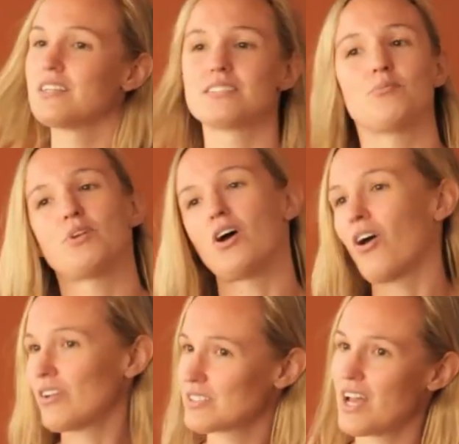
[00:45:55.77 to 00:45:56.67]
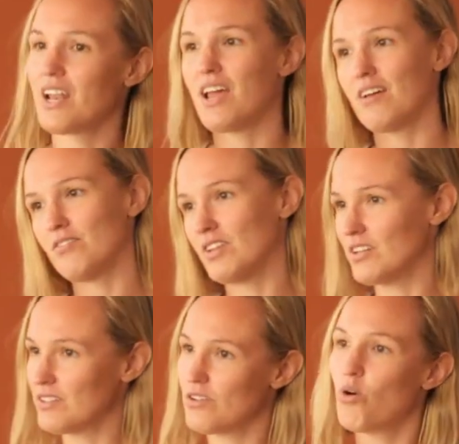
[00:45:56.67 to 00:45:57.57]
Some dogs kind of have
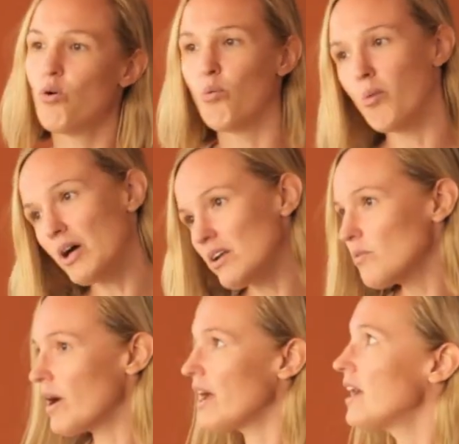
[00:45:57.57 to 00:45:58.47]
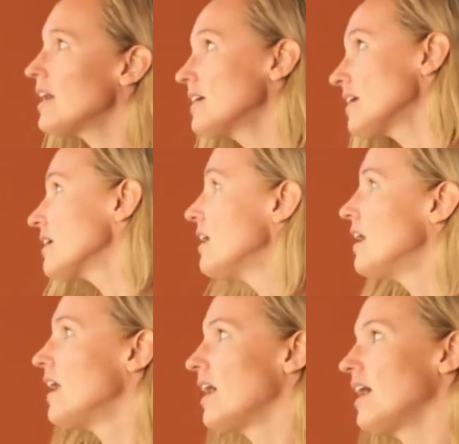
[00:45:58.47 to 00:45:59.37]
the whole butt
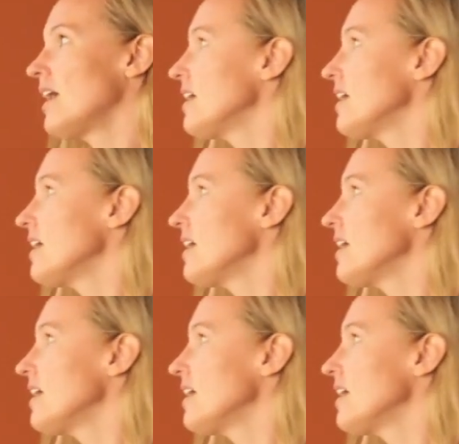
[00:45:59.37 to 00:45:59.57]
wag.